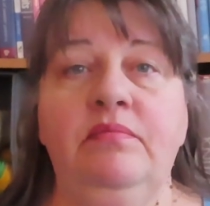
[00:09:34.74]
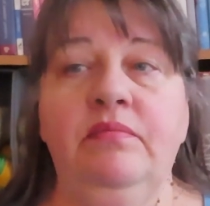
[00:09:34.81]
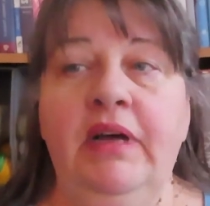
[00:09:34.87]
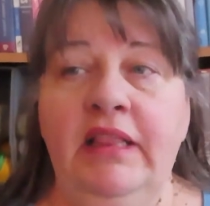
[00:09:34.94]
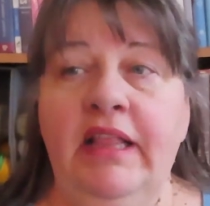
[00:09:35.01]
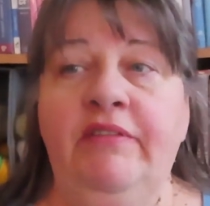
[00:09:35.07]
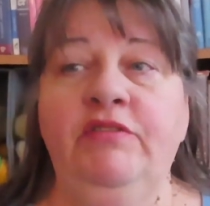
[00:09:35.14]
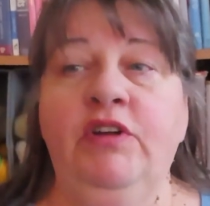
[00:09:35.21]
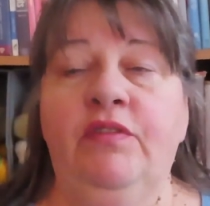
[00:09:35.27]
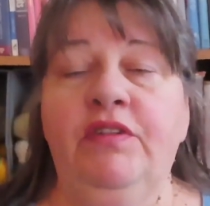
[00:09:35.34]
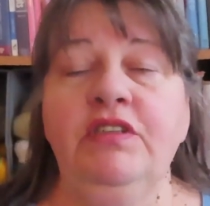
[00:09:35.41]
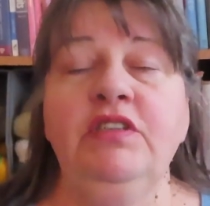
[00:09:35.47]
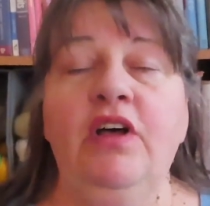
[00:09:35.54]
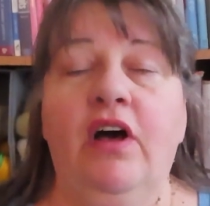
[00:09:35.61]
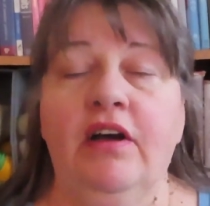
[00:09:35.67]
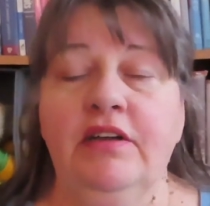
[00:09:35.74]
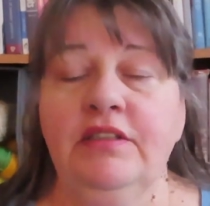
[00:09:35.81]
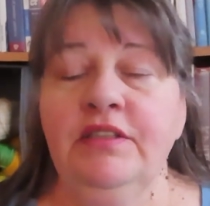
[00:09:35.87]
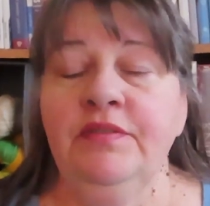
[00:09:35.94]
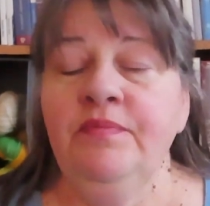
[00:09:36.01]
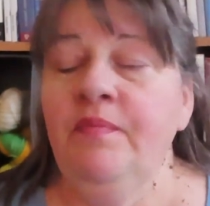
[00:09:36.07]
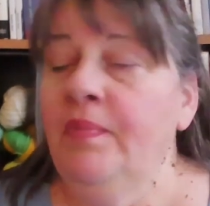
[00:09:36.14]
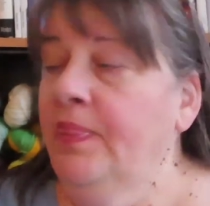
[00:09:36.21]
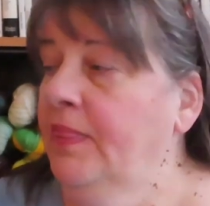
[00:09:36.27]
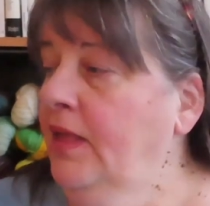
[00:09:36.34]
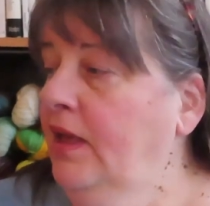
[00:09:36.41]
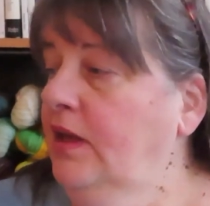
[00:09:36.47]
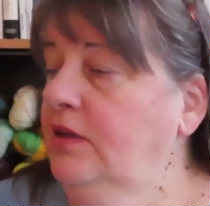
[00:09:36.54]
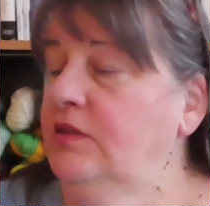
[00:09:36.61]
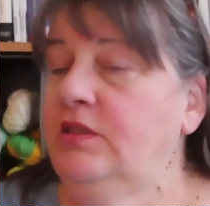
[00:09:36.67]
leftover socks.
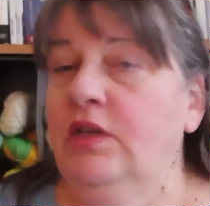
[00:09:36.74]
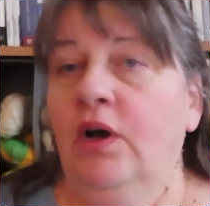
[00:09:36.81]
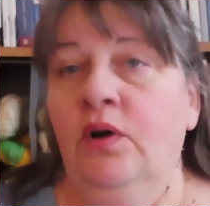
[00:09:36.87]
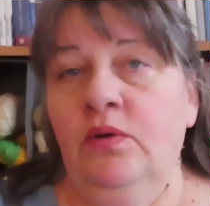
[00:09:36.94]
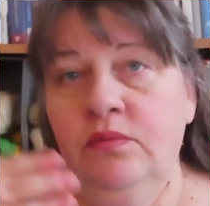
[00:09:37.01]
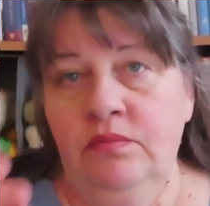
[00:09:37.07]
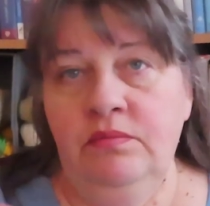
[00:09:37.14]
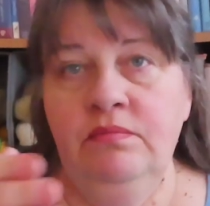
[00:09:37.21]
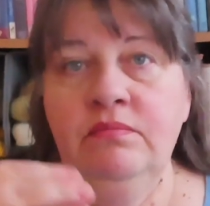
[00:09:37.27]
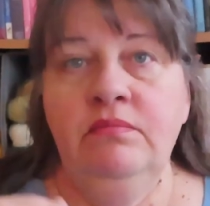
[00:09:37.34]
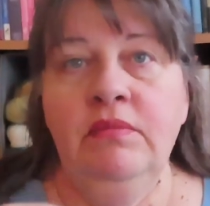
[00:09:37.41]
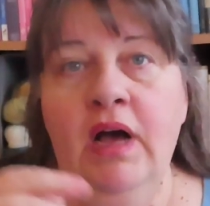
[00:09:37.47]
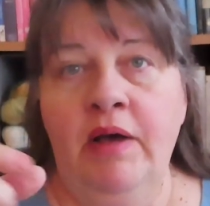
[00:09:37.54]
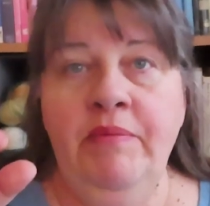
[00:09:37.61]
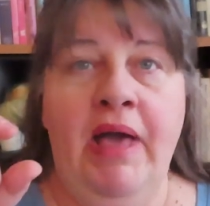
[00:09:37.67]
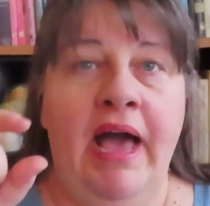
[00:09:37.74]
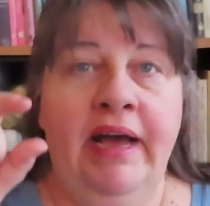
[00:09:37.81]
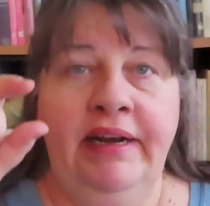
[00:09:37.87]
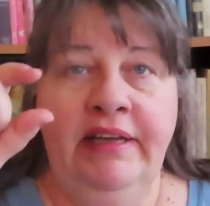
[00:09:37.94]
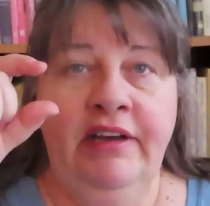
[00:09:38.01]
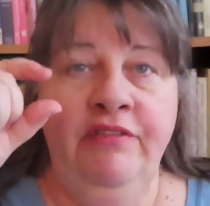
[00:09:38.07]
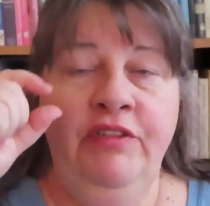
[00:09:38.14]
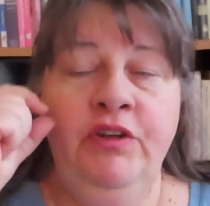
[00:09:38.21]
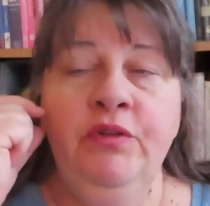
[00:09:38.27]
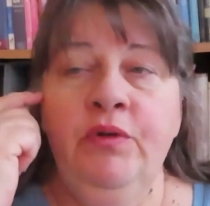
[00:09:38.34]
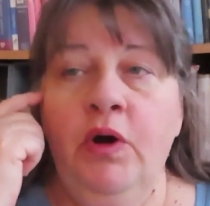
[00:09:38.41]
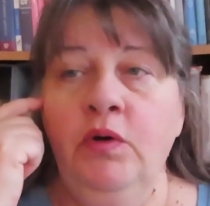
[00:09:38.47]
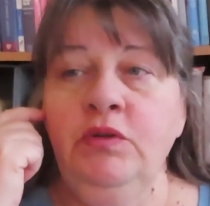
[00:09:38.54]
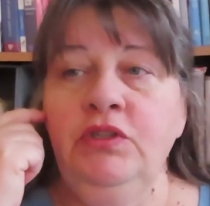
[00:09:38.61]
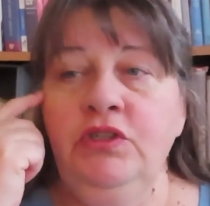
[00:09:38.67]
So I'm adding a few
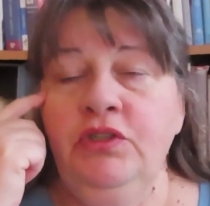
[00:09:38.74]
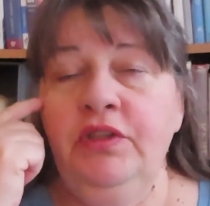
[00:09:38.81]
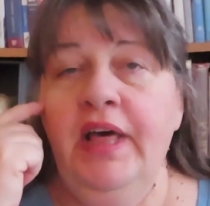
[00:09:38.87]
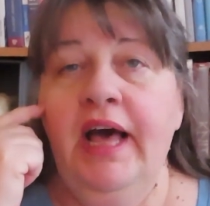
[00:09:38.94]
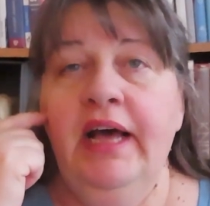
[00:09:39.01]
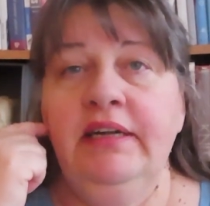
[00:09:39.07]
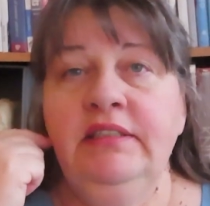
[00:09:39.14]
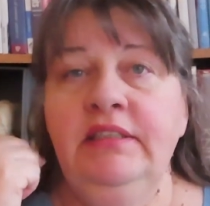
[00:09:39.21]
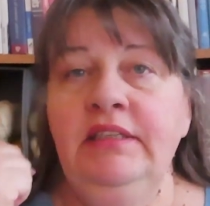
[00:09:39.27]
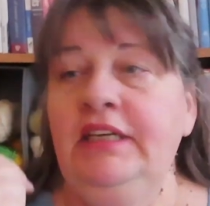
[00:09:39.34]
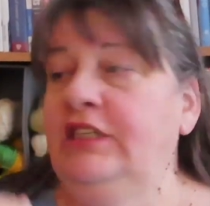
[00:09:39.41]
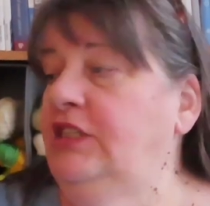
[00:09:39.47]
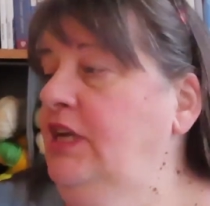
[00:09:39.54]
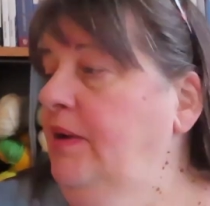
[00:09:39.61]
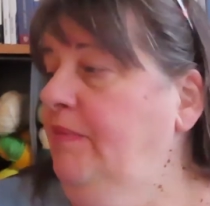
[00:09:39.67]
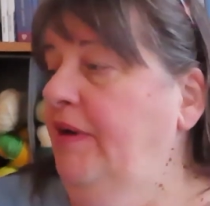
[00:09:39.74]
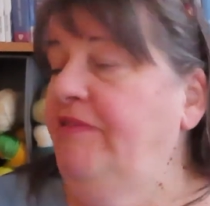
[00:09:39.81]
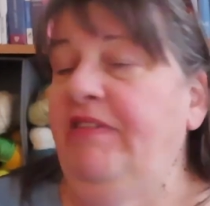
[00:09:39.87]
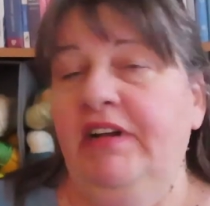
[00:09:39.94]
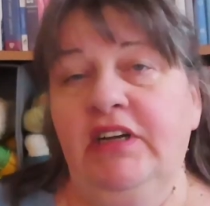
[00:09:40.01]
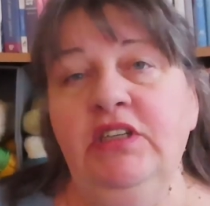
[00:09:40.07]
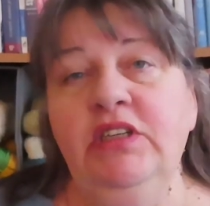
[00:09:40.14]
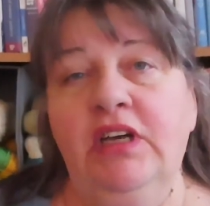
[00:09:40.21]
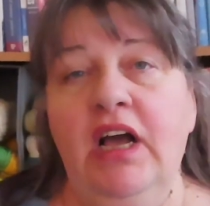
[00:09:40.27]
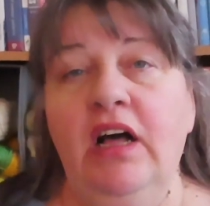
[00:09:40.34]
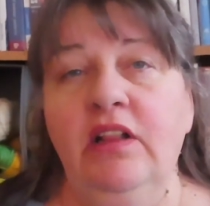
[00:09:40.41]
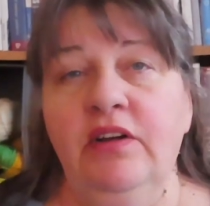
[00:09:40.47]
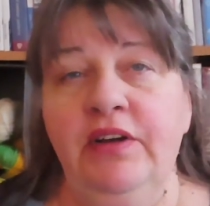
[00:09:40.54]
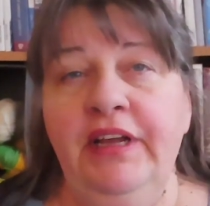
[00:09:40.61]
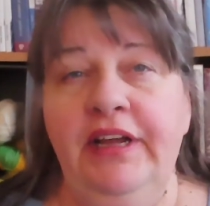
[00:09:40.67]
rows to that each time I finish a
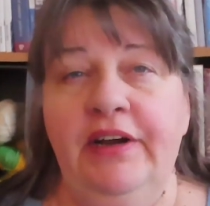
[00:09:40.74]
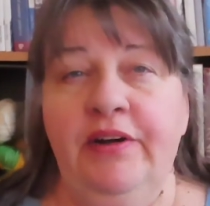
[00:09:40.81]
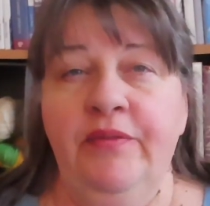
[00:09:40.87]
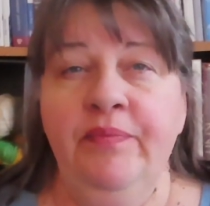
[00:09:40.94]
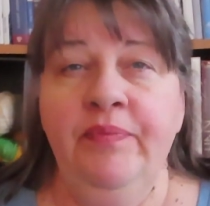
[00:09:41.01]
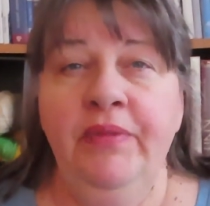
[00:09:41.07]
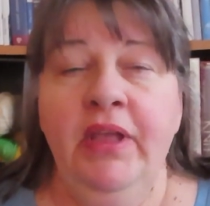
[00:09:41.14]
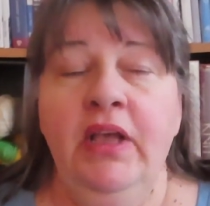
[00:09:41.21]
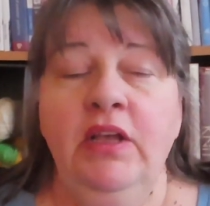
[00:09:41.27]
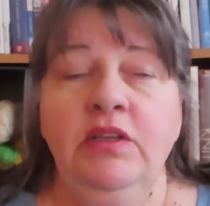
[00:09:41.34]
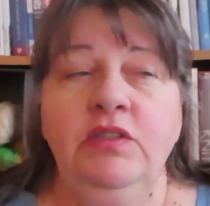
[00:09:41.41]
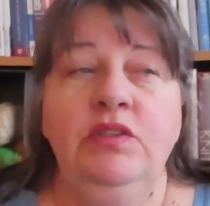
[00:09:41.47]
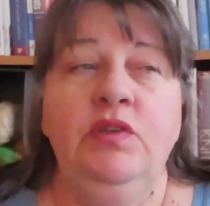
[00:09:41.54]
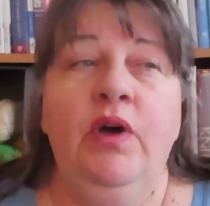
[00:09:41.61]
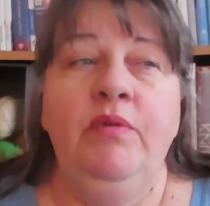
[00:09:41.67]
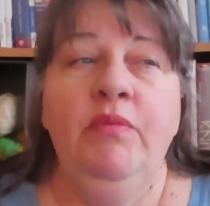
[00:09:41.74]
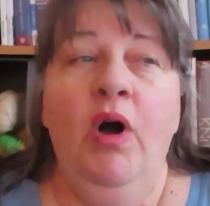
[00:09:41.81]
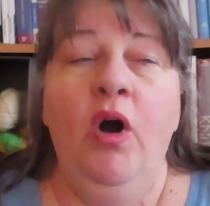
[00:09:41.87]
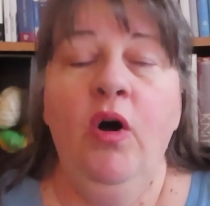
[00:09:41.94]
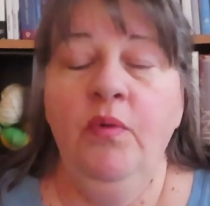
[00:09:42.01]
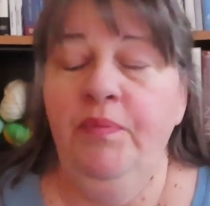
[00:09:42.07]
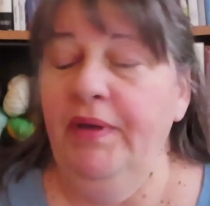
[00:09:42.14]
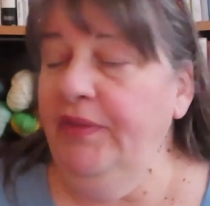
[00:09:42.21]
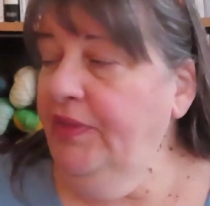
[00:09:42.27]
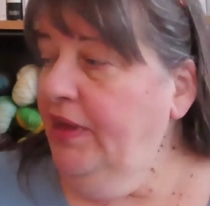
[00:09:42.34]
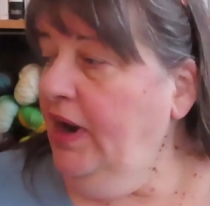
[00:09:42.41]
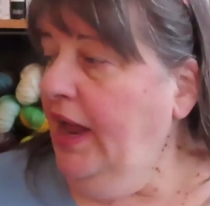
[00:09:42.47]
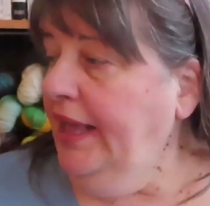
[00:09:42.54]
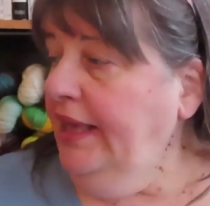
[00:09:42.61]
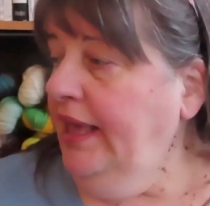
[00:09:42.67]
color here. So I'm hoping
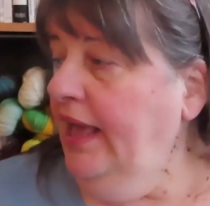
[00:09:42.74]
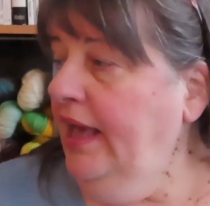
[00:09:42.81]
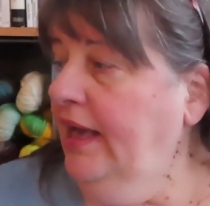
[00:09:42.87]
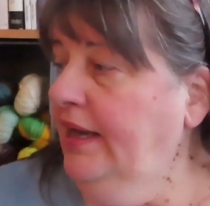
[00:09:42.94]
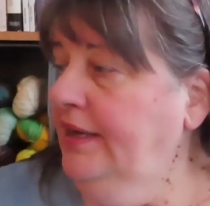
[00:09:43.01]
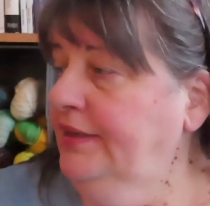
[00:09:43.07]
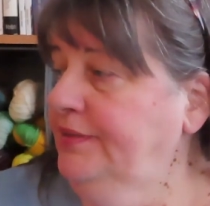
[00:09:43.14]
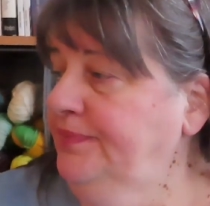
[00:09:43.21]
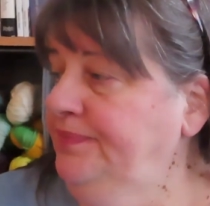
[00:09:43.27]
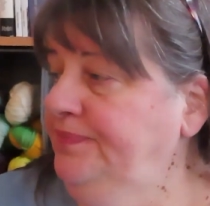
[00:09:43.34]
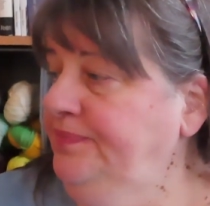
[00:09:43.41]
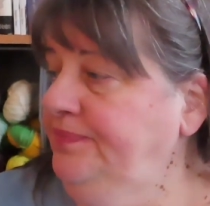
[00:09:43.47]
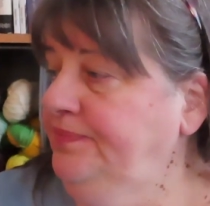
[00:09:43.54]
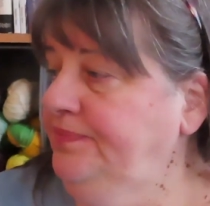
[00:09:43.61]
that I can